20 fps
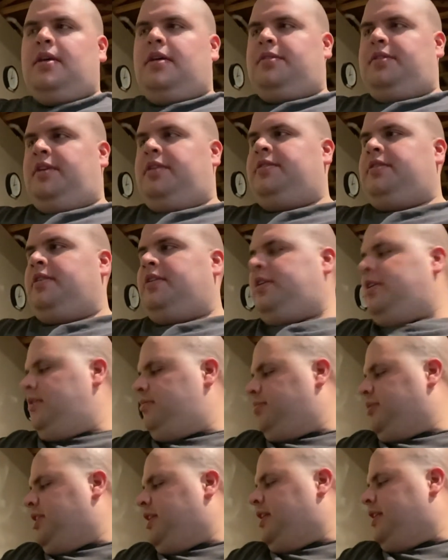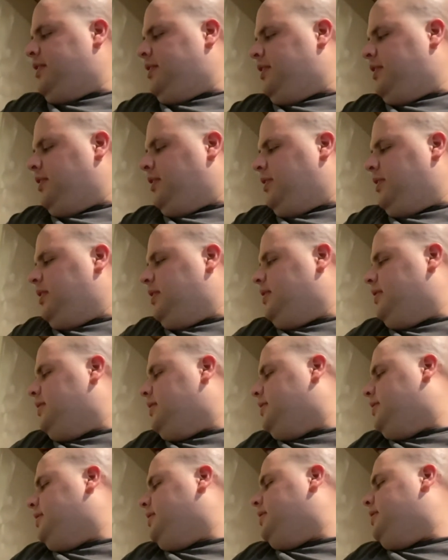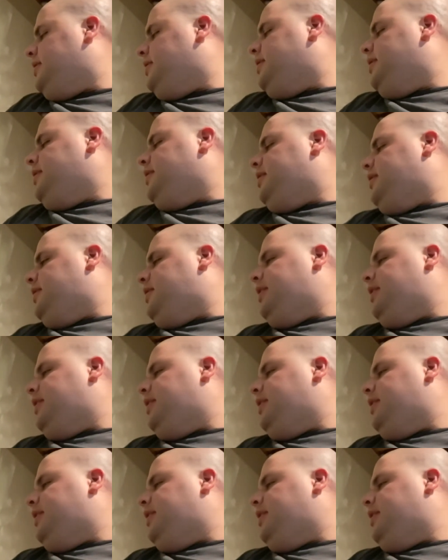These are all brand new. And